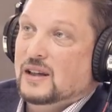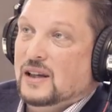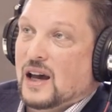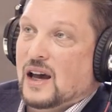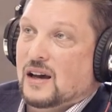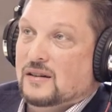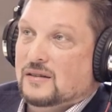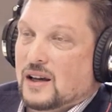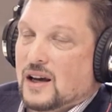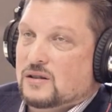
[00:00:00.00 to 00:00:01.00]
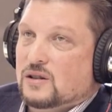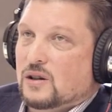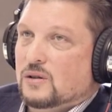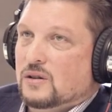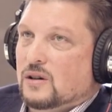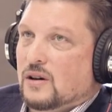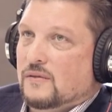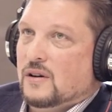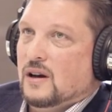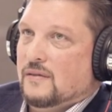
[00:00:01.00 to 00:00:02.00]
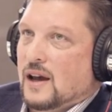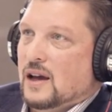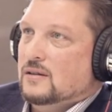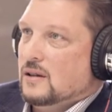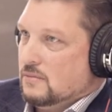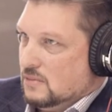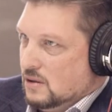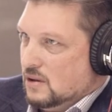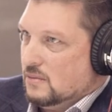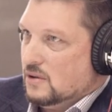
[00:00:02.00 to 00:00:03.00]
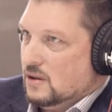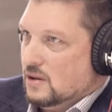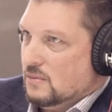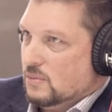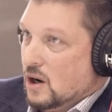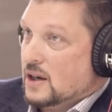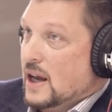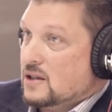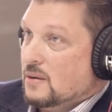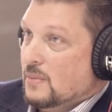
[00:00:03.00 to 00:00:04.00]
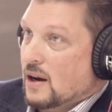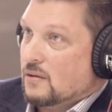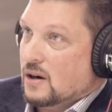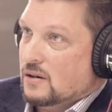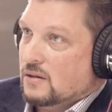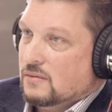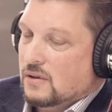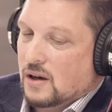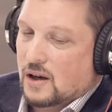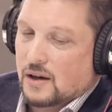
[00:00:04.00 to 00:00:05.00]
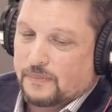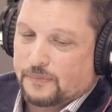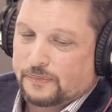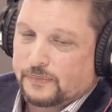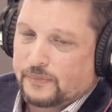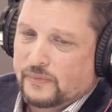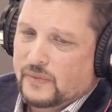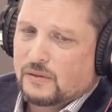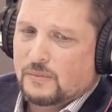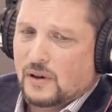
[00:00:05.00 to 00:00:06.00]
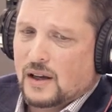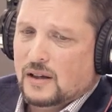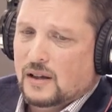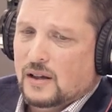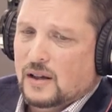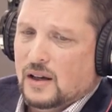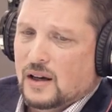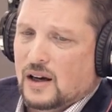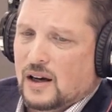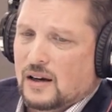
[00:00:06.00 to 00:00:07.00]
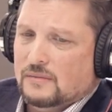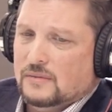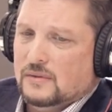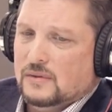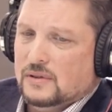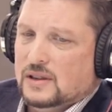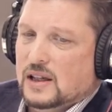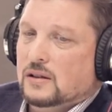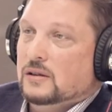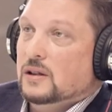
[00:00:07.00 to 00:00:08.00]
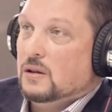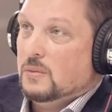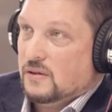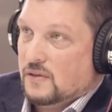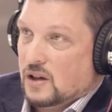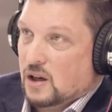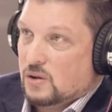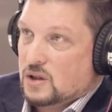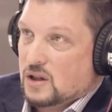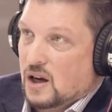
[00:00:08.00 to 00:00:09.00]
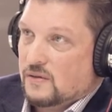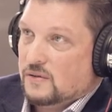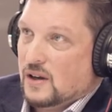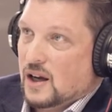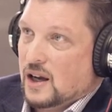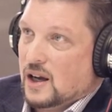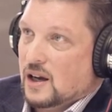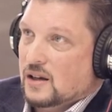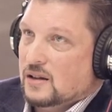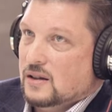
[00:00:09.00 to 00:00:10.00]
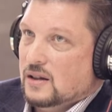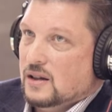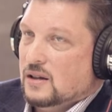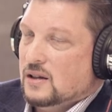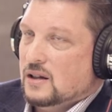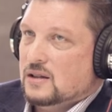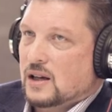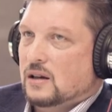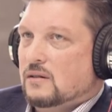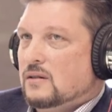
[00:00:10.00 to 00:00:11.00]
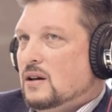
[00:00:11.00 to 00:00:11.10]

Yeah, yeah. So you know, I've I've had the the broadcasting background. Yeah, the background. Um, but. Uh, did a little bit of video stuff, and it, it's like